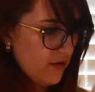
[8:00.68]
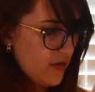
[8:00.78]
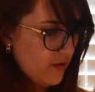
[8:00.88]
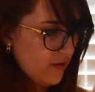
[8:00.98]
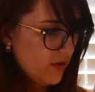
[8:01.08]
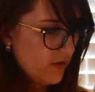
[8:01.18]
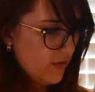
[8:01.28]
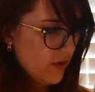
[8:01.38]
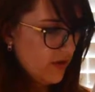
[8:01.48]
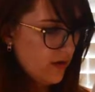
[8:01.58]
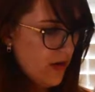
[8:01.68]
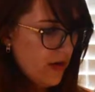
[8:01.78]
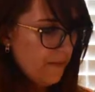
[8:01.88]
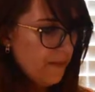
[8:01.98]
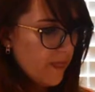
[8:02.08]

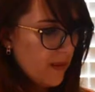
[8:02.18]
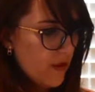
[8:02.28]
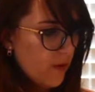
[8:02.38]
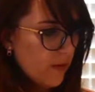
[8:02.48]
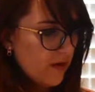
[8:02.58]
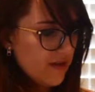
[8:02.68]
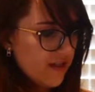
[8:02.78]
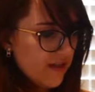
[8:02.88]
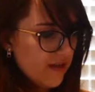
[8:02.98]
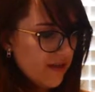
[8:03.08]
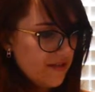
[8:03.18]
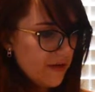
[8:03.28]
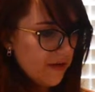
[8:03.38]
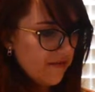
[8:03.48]
No words needed to be spoken,